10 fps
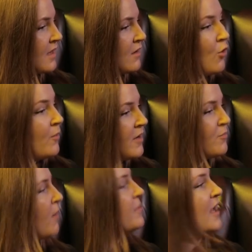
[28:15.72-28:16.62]

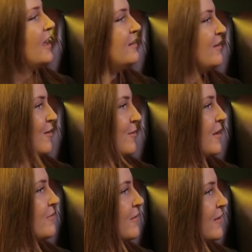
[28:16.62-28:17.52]
homemade propaganda or
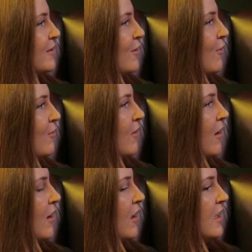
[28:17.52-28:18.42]
whatever,
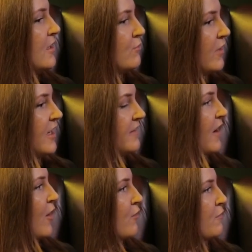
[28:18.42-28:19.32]
really
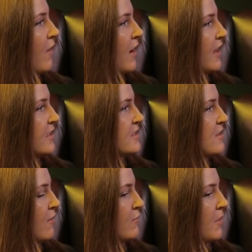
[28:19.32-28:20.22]
terrifying
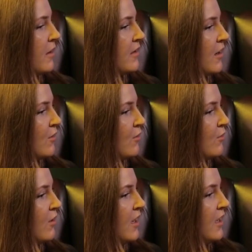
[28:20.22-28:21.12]
stuff about
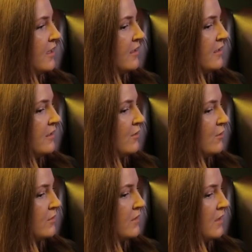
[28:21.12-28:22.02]
how,
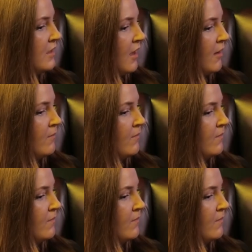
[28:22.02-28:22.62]
people are